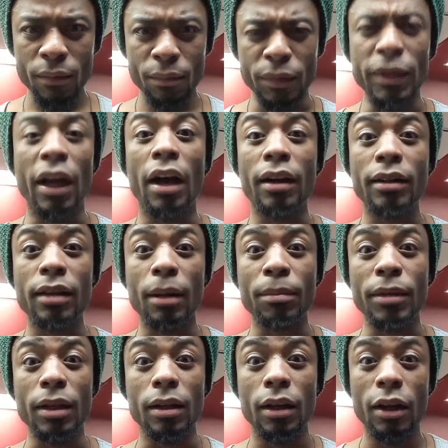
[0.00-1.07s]
But I'm
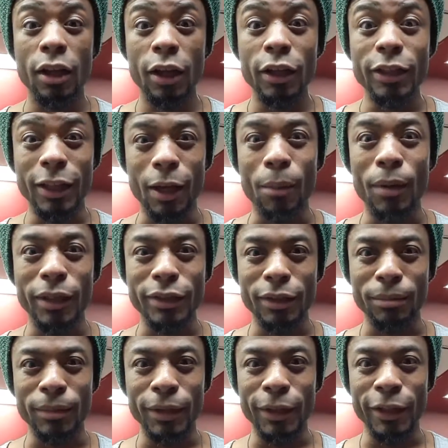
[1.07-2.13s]
gonna think about
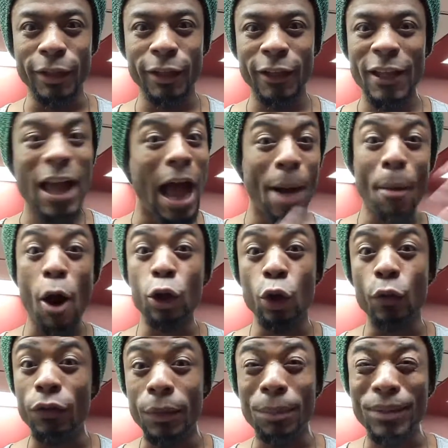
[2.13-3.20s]
something. I'm all
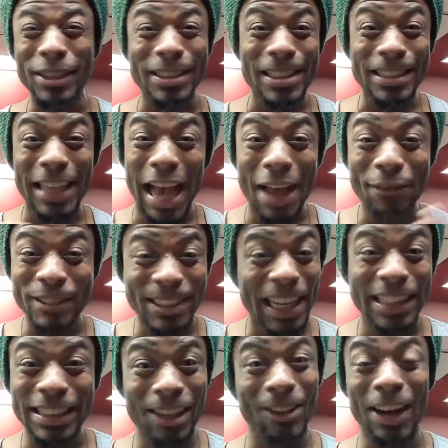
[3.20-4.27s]
over the place because I haven't
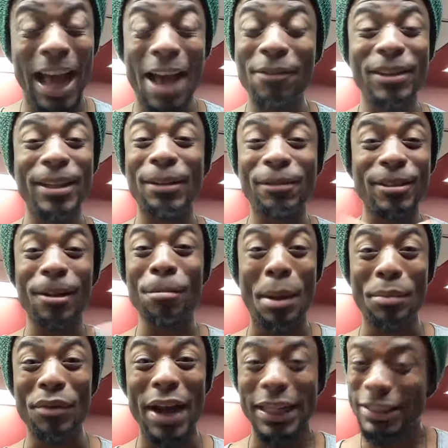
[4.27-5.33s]
sat down. I haven't even done my
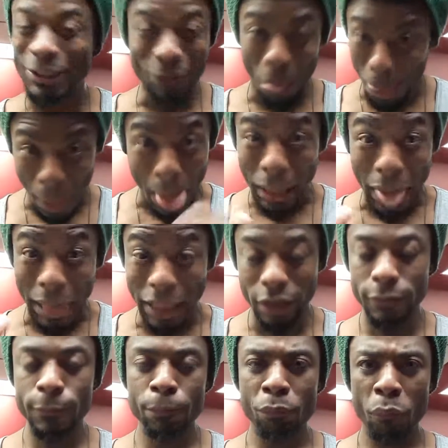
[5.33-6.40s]
practice. Blah, blah, blah.
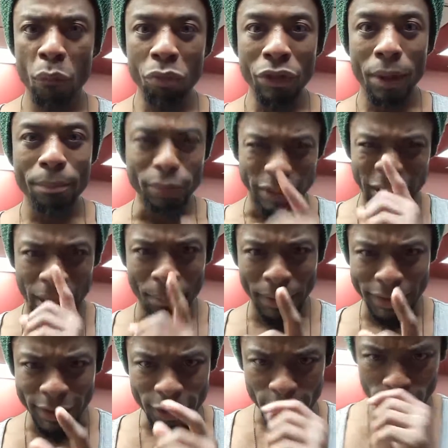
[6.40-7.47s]
But think
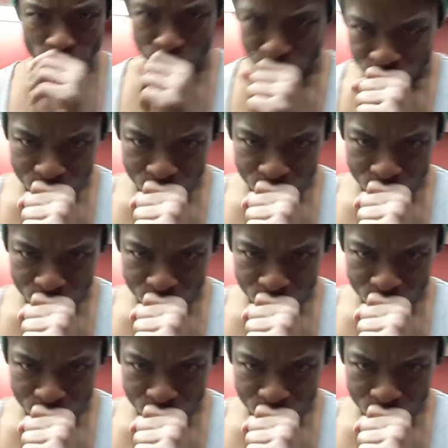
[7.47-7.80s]
about this.